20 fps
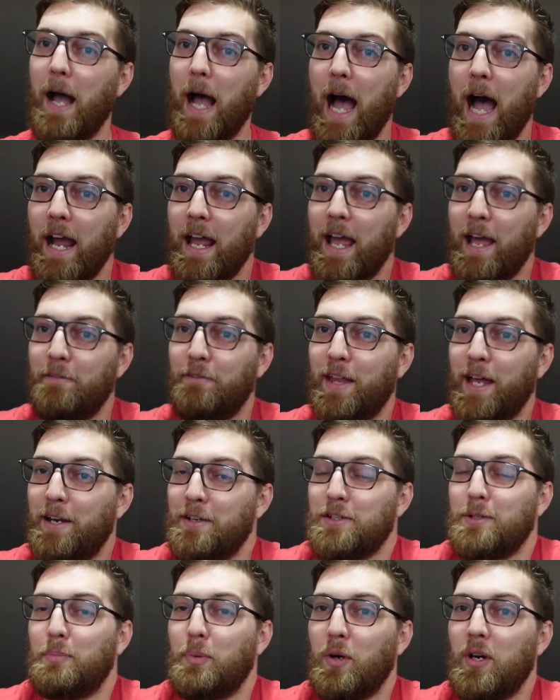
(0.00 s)
I have that
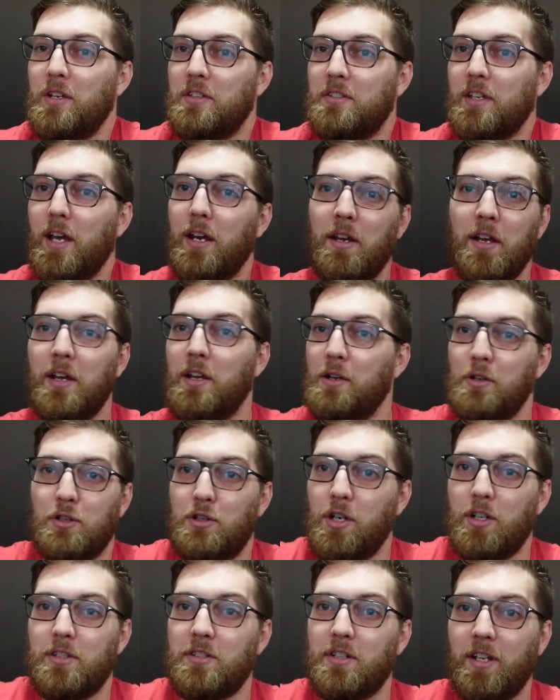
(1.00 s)
as a preset
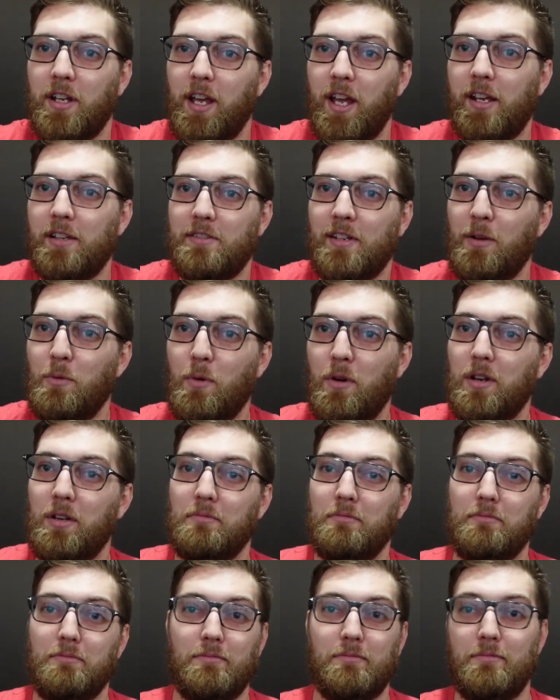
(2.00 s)
just in case I
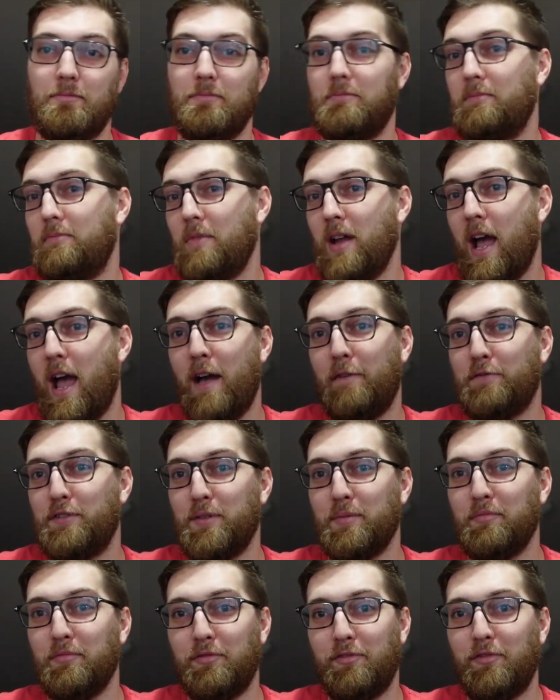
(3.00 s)
want to have
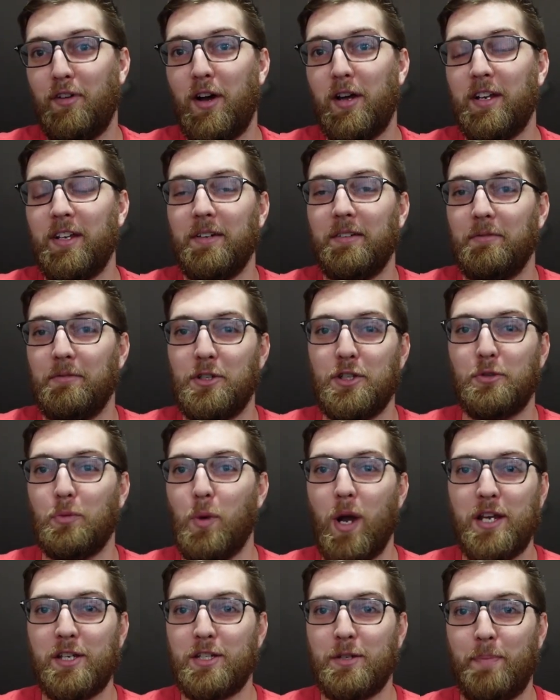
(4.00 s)
some fun and just
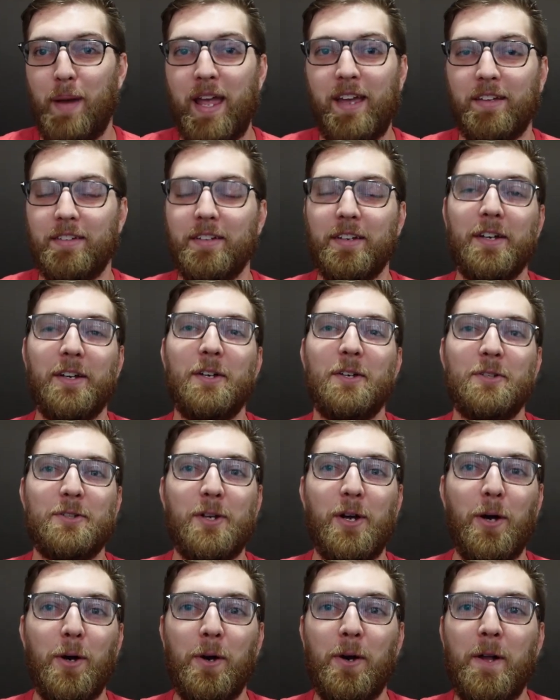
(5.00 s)
waste paint.
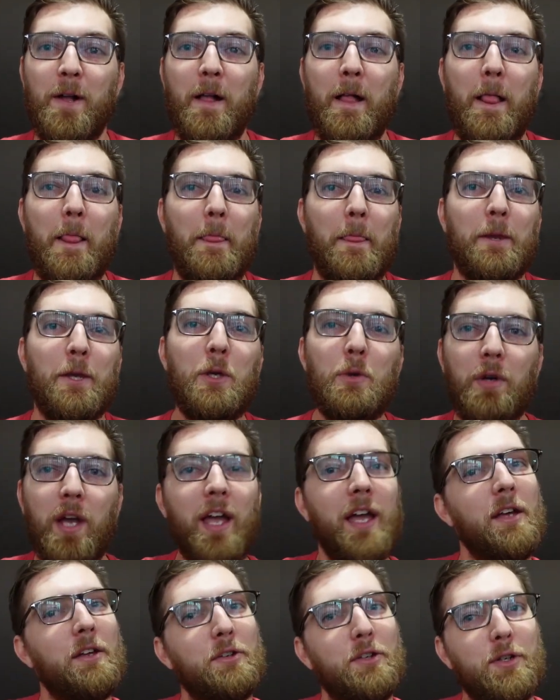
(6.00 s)
So you
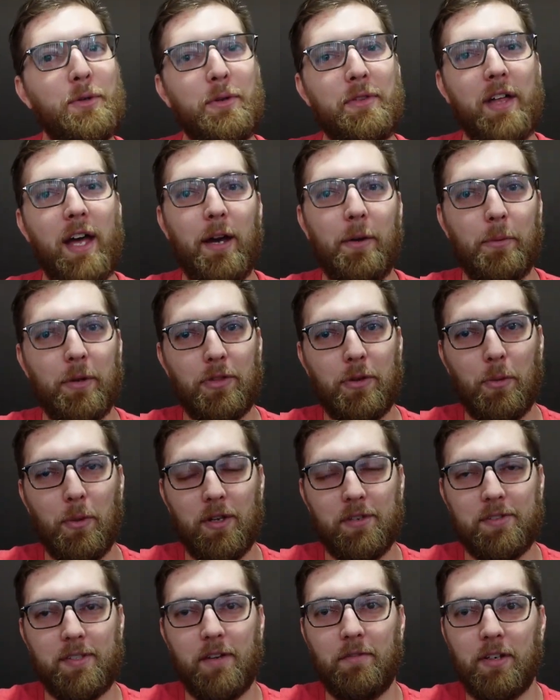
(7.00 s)
can't do that with the
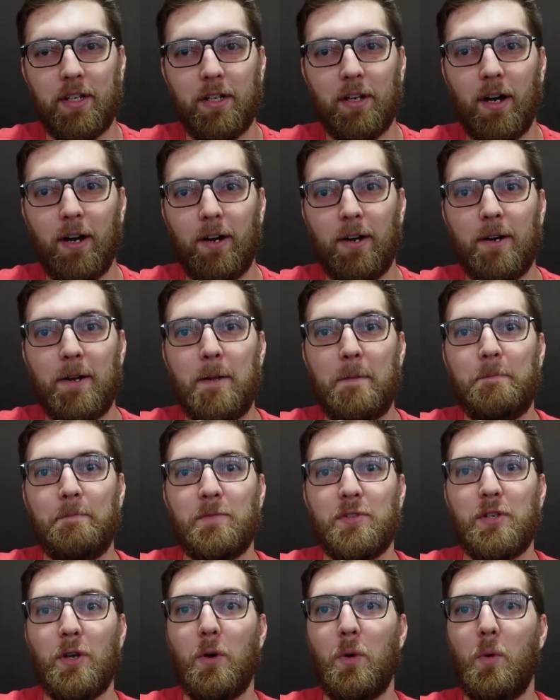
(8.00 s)
170R.
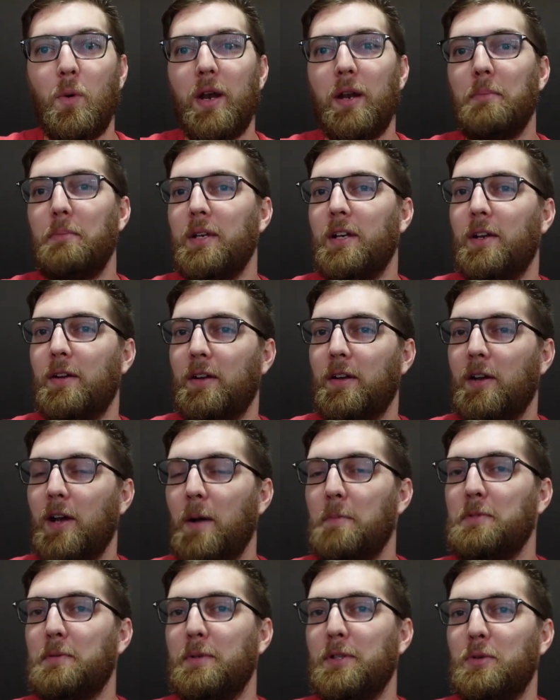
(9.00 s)
So when it
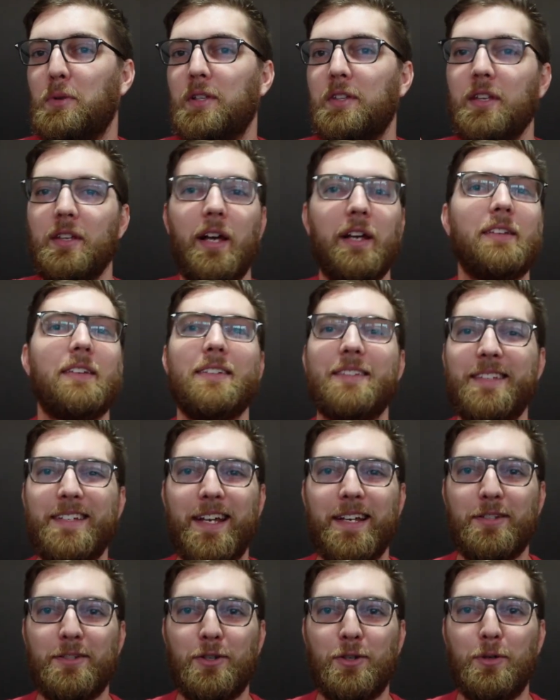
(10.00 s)
comes between the
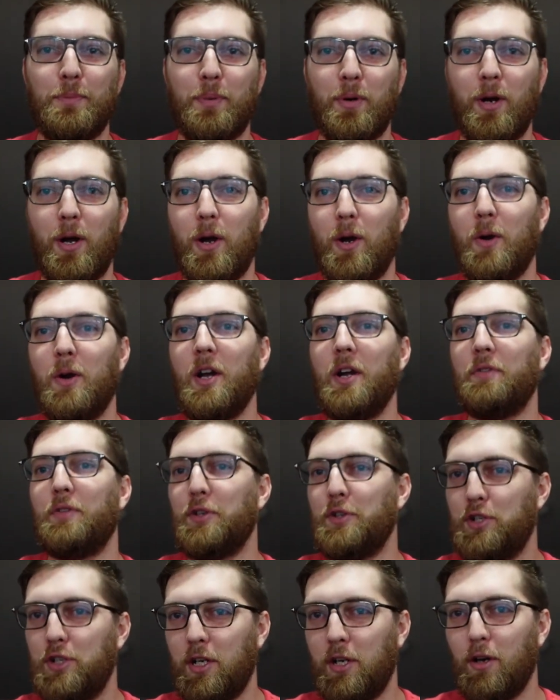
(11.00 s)
CS2 Pro,
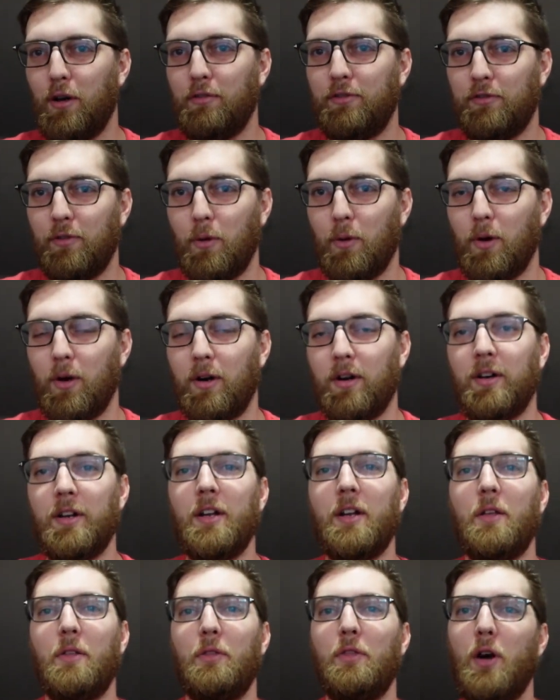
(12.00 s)
the Geo 4,
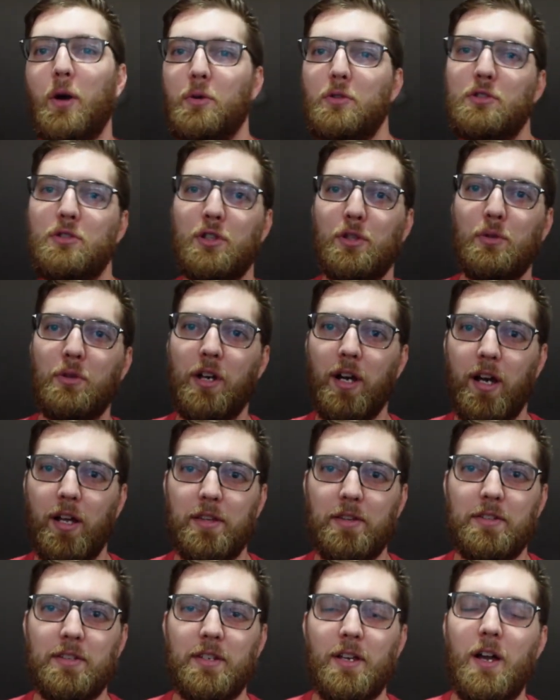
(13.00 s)
those two
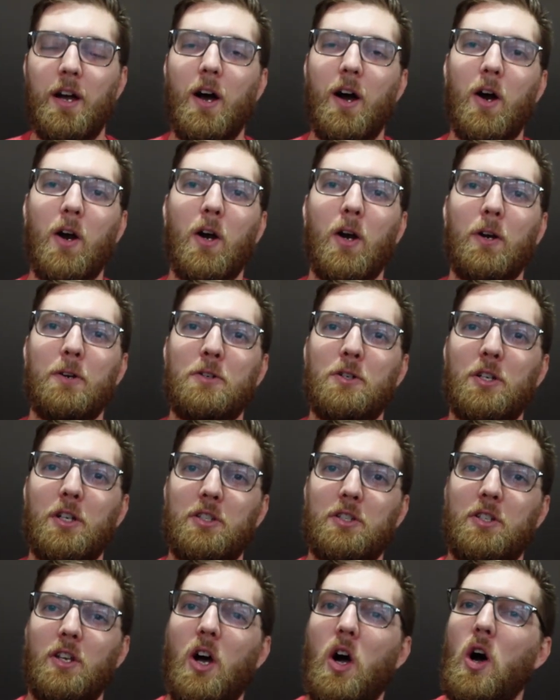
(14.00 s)
guns are
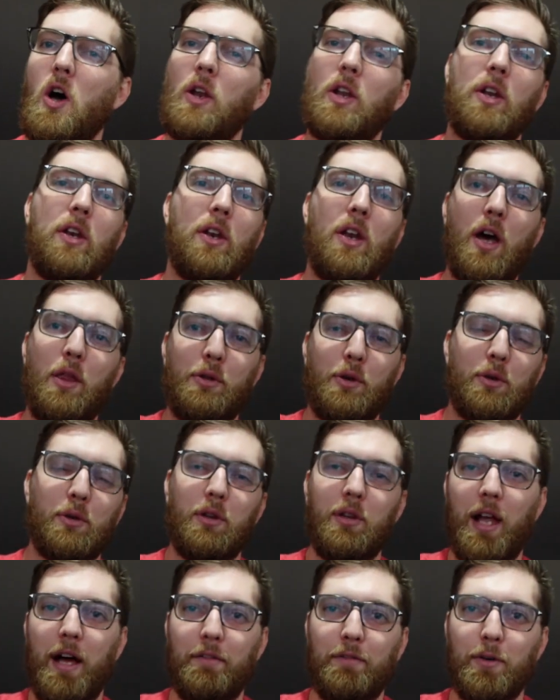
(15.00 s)
just on another
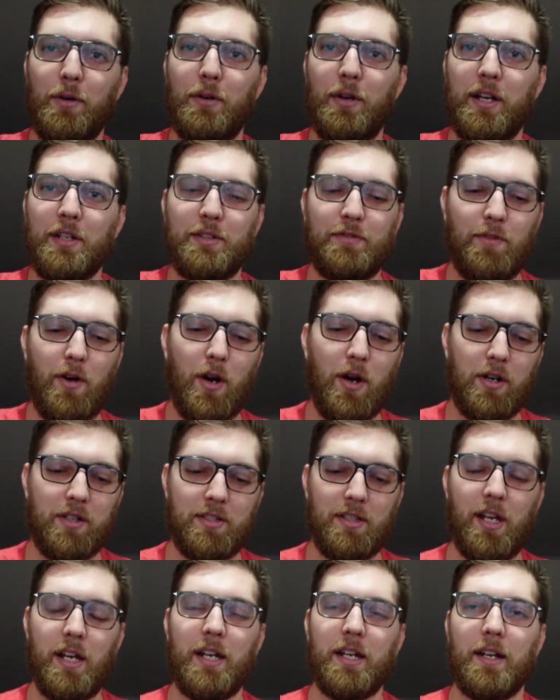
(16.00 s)
level as far
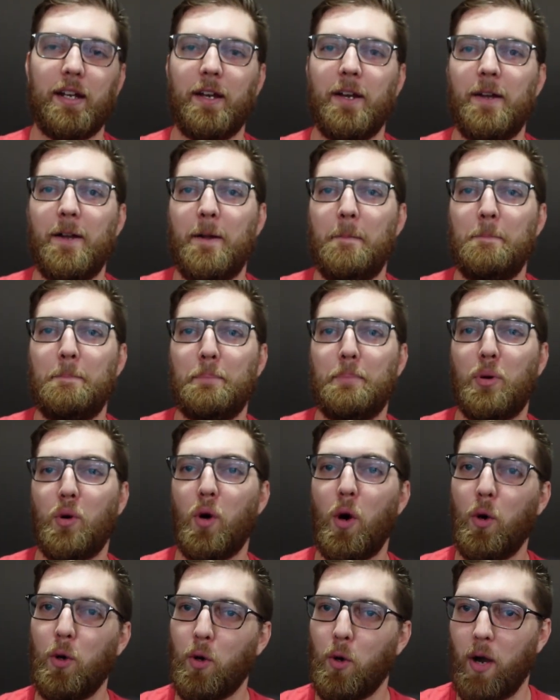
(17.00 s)
as like
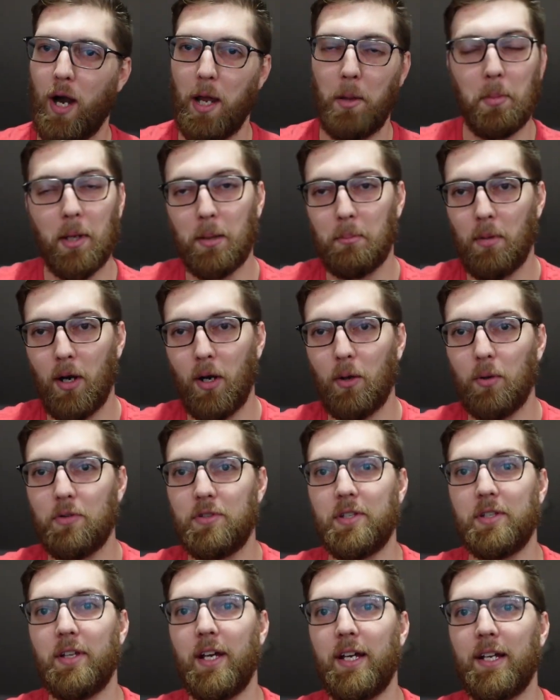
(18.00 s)
programming
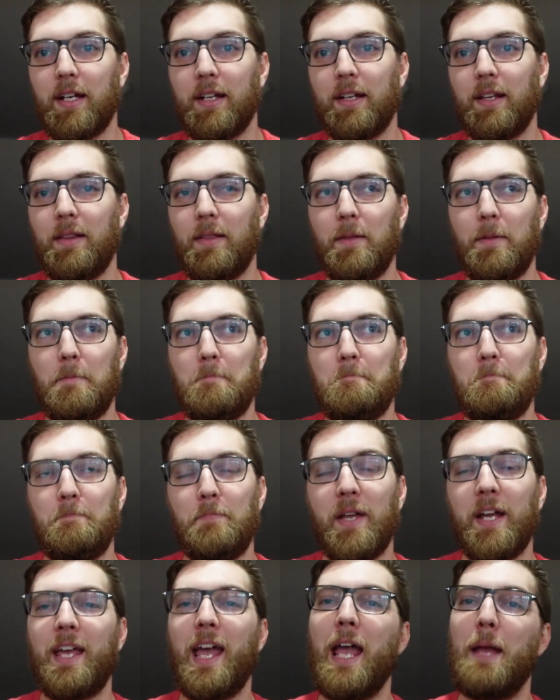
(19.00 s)
modes and like
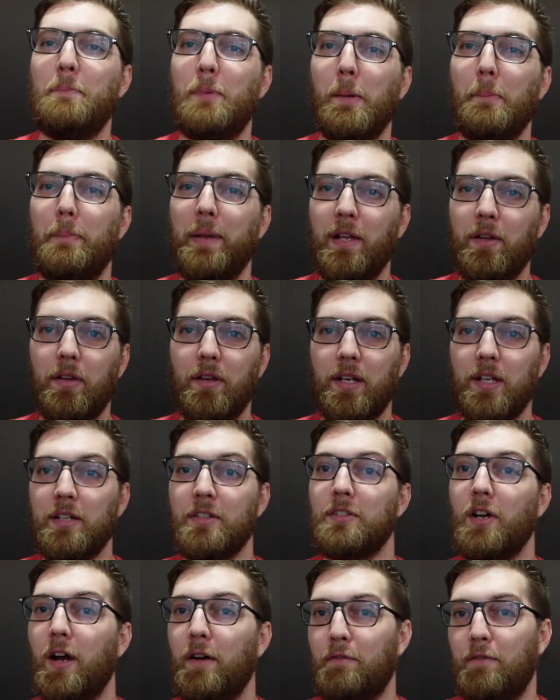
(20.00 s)
the
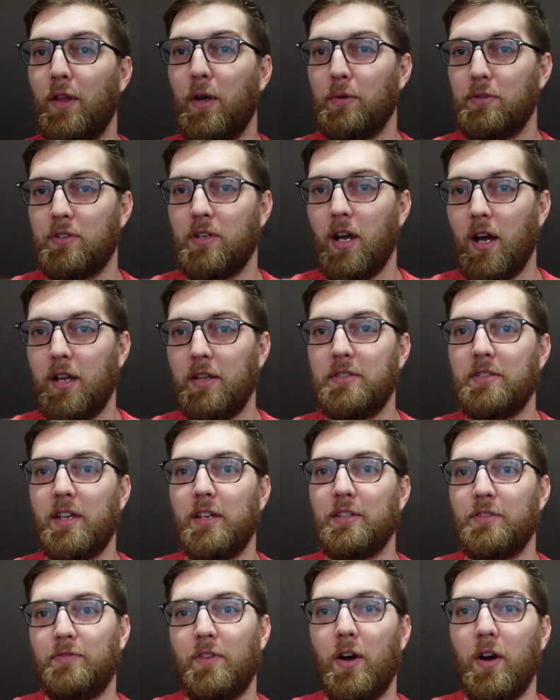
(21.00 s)
capabilities of those guns
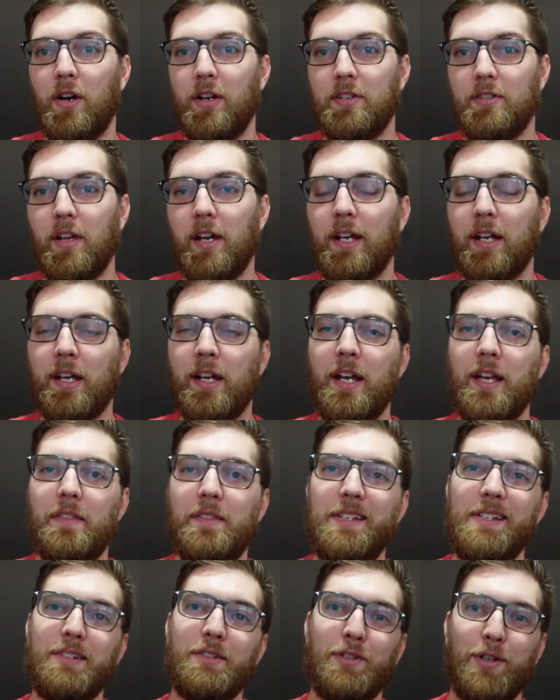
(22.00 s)
as far as like
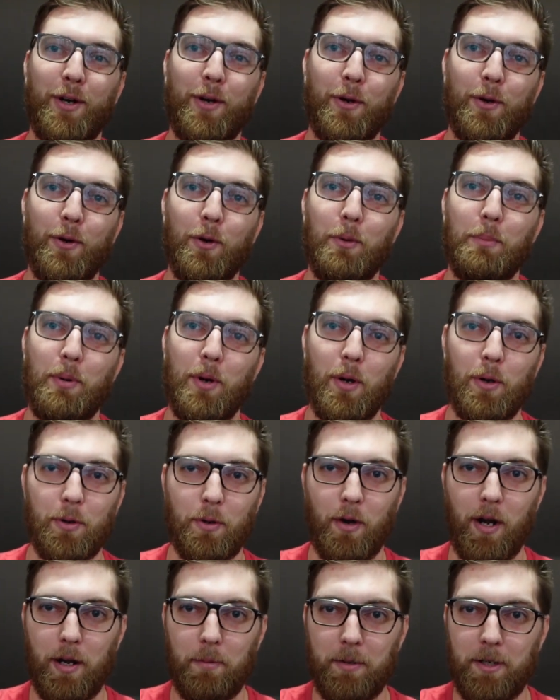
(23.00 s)
the internal
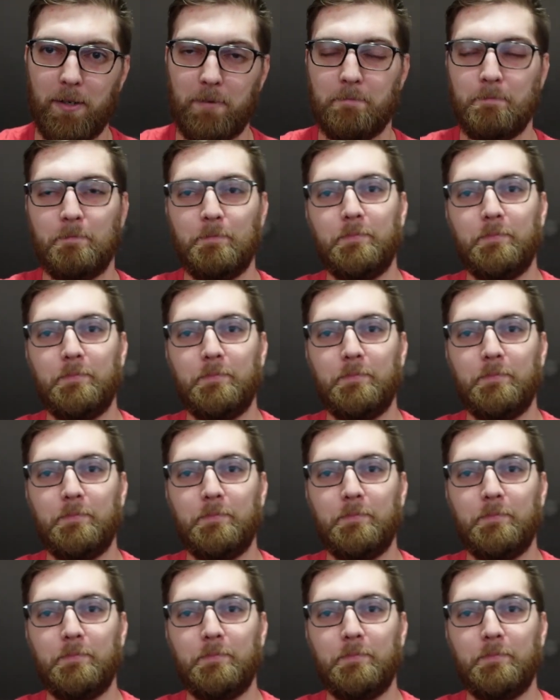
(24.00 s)
programming.